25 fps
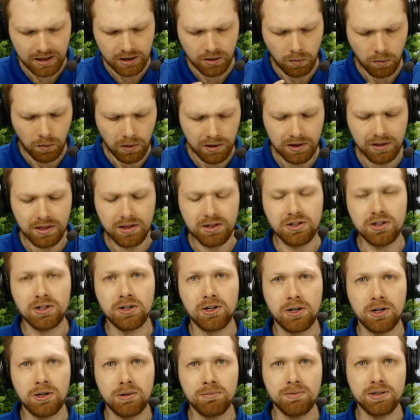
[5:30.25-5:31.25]
What are the
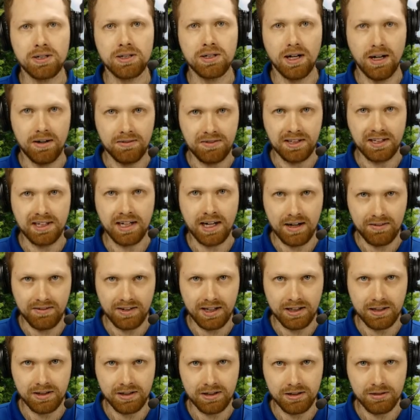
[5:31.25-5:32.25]
terms of the
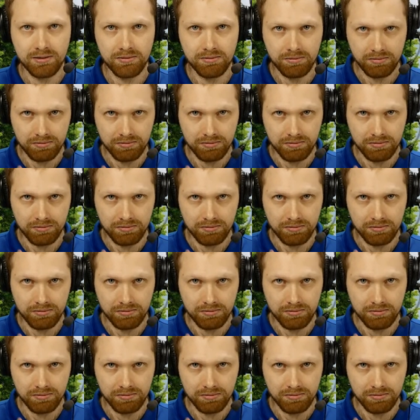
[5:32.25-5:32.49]
covenant?